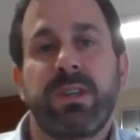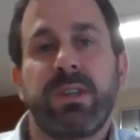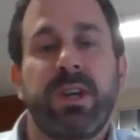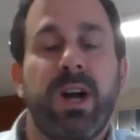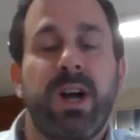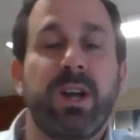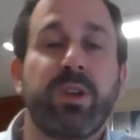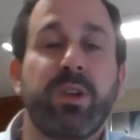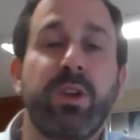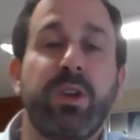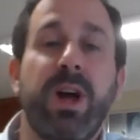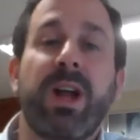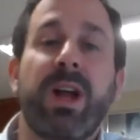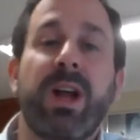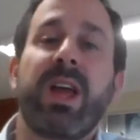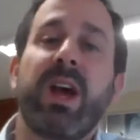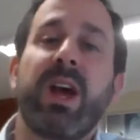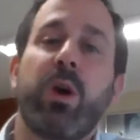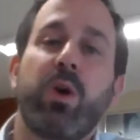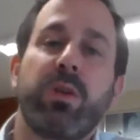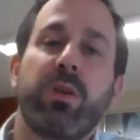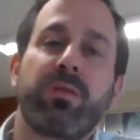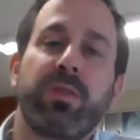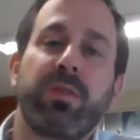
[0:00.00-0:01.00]
I do not,
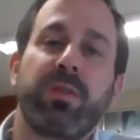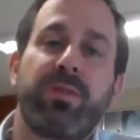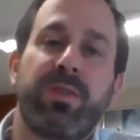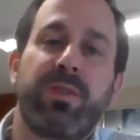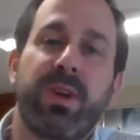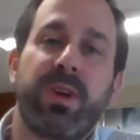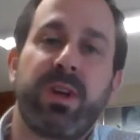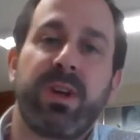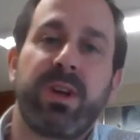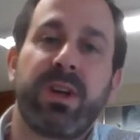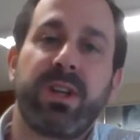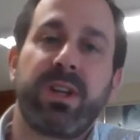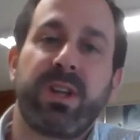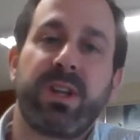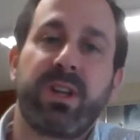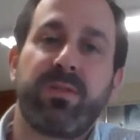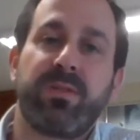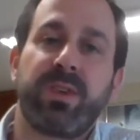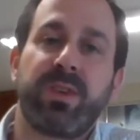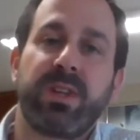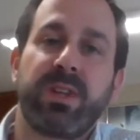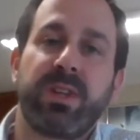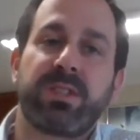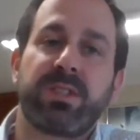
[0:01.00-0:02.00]
however, find
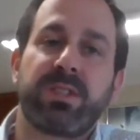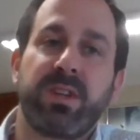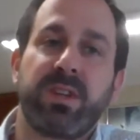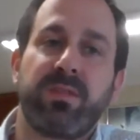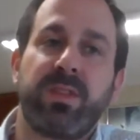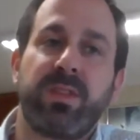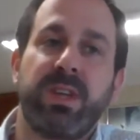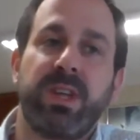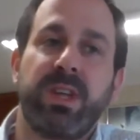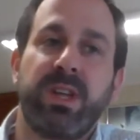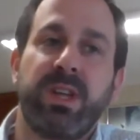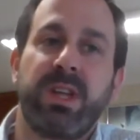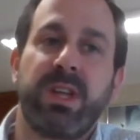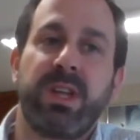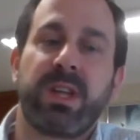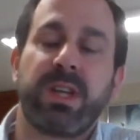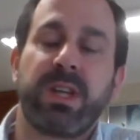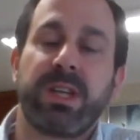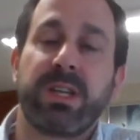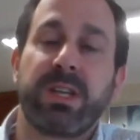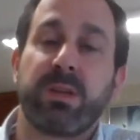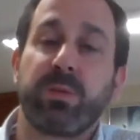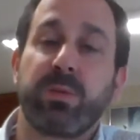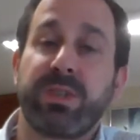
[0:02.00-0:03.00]
evidence of the
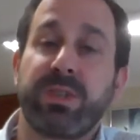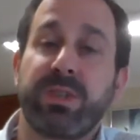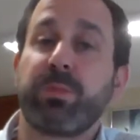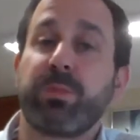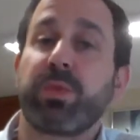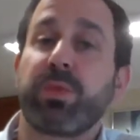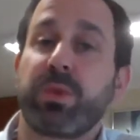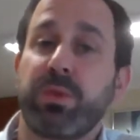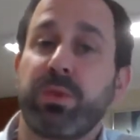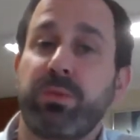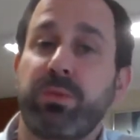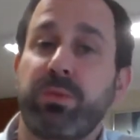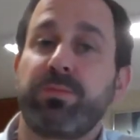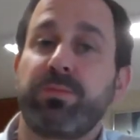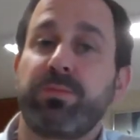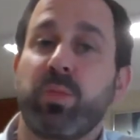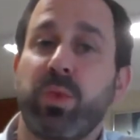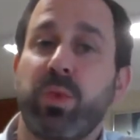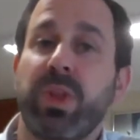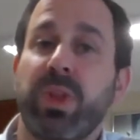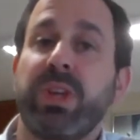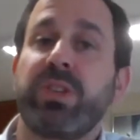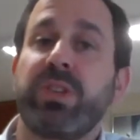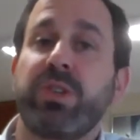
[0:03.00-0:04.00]
reciprocal
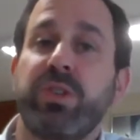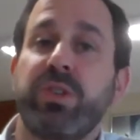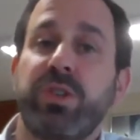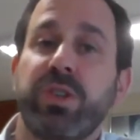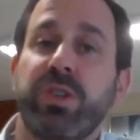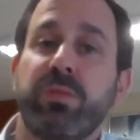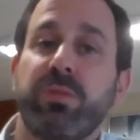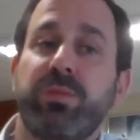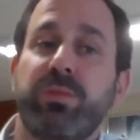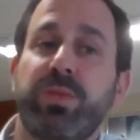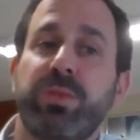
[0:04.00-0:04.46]
relationship.